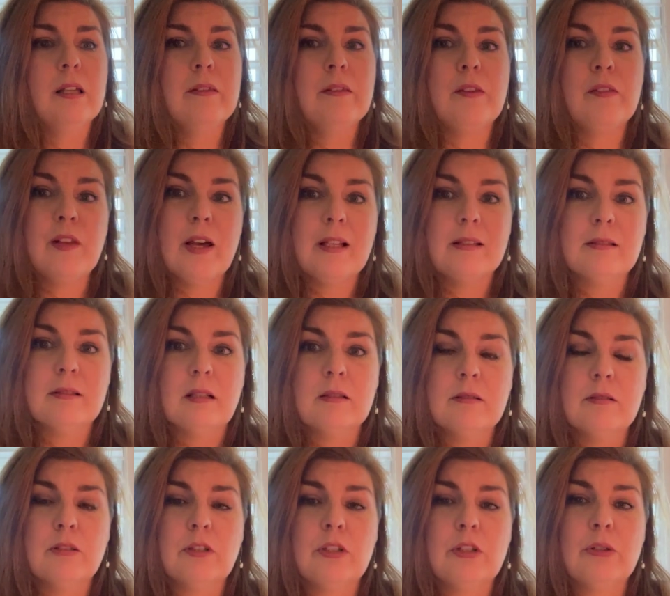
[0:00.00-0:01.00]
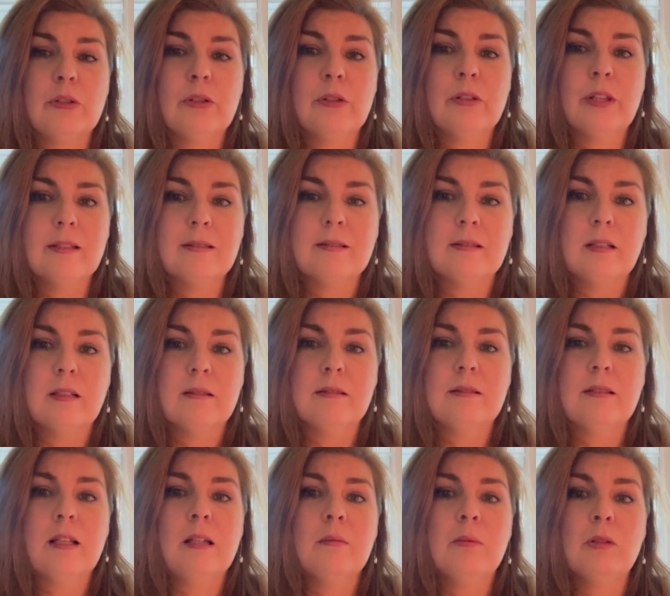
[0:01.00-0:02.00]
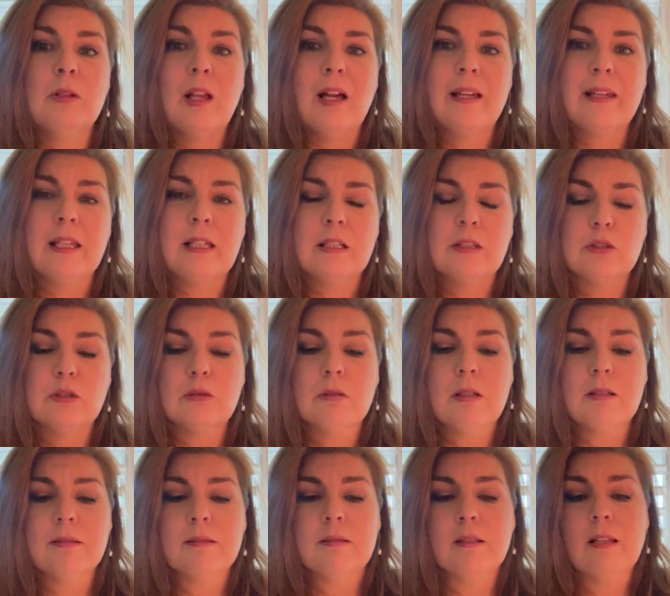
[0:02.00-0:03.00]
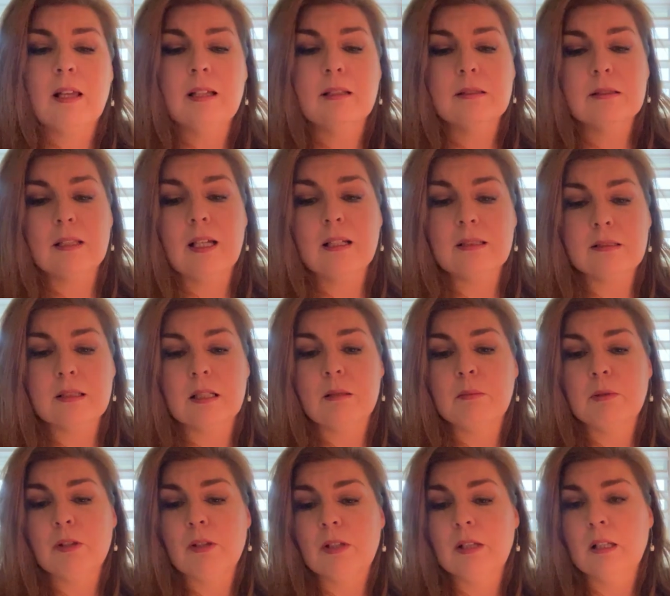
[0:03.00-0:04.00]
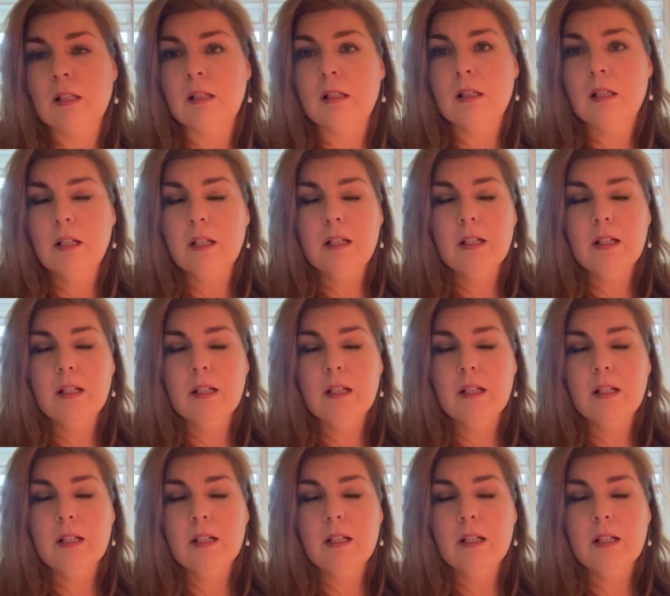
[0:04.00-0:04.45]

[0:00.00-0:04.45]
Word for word: that that's not secure, that's not stable, I can't trust, and that, that type of thing.